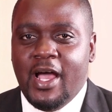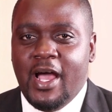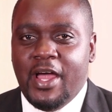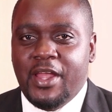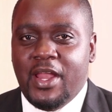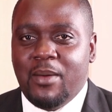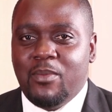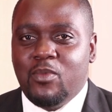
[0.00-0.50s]

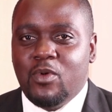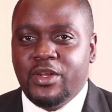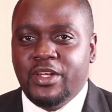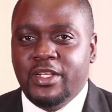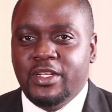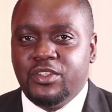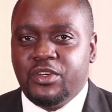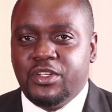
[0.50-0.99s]
an
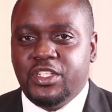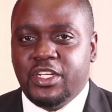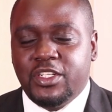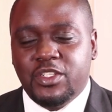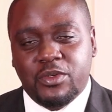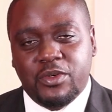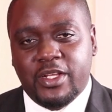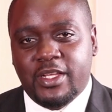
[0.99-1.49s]
upward
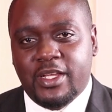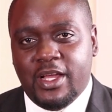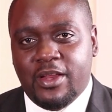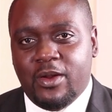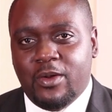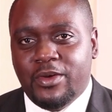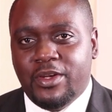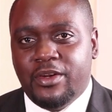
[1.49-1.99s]
trajectory
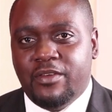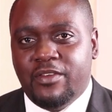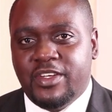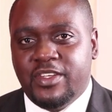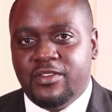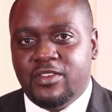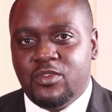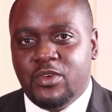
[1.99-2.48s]
around
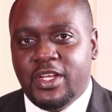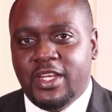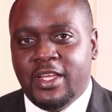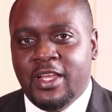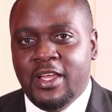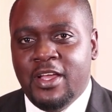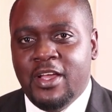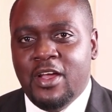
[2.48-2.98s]
derivatives trading.
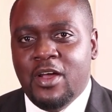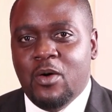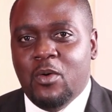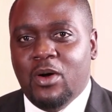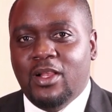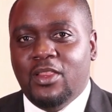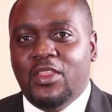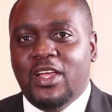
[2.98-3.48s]

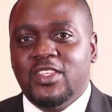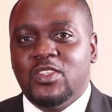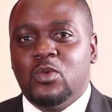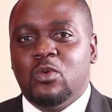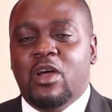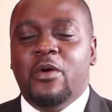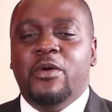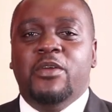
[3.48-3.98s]
Well,
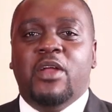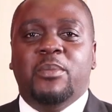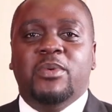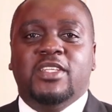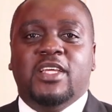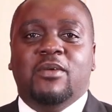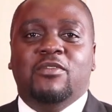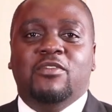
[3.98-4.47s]
that's where we wrap
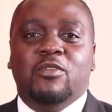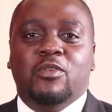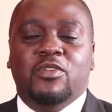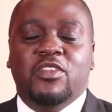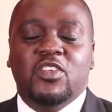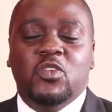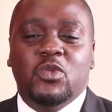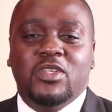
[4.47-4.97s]
it up for
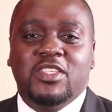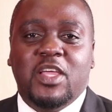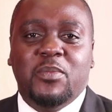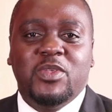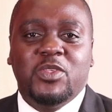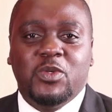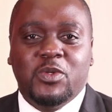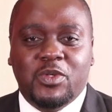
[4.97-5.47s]
this week's
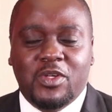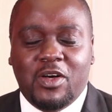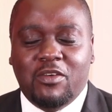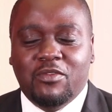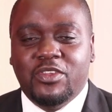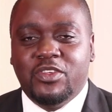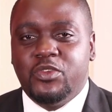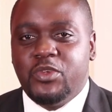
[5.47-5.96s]
episode
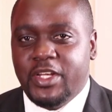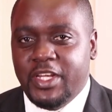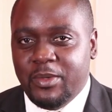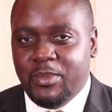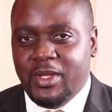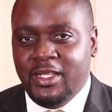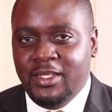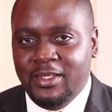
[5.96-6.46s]
of The
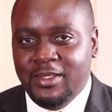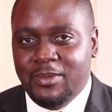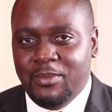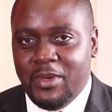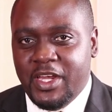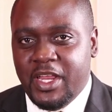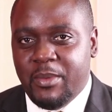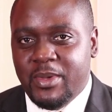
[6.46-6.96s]
Trading Bell.
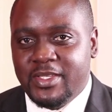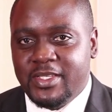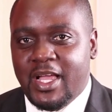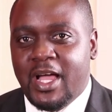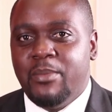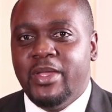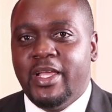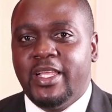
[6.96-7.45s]
My name is
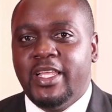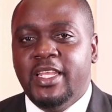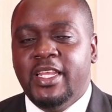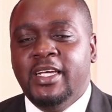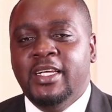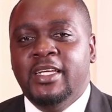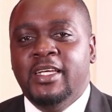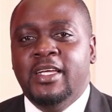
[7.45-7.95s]
Aby
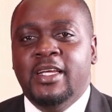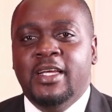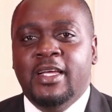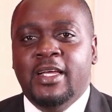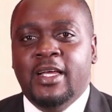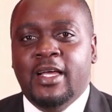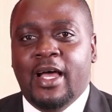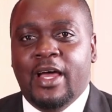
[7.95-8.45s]
Agina.
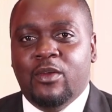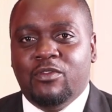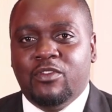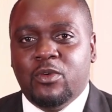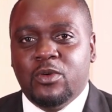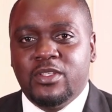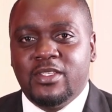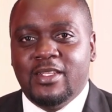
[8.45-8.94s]
And of
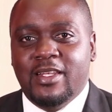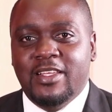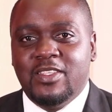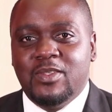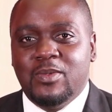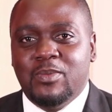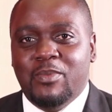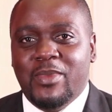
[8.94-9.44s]
course,
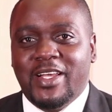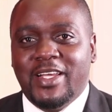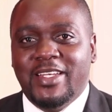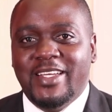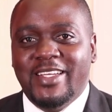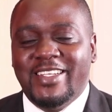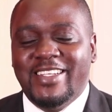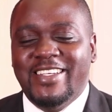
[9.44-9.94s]
let's make a
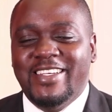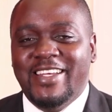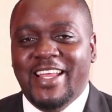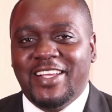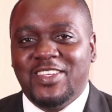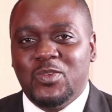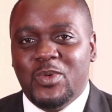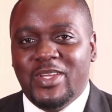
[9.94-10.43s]
date
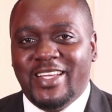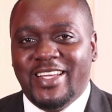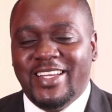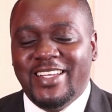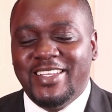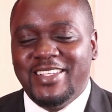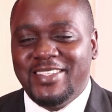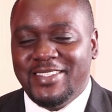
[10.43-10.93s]
next week,
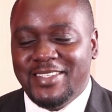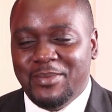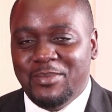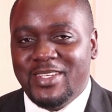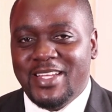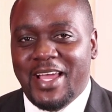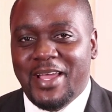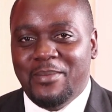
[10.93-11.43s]

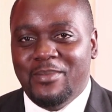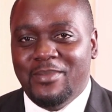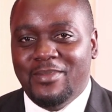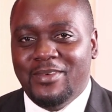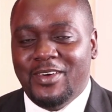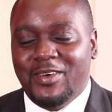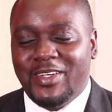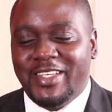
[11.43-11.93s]
same time
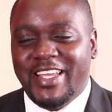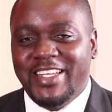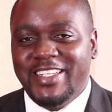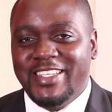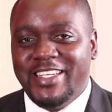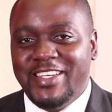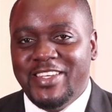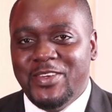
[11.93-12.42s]
on
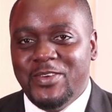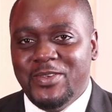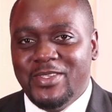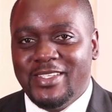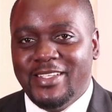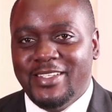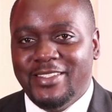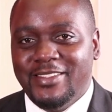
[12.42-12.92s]
KTN
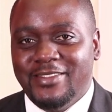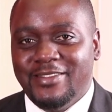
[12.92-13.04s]
News.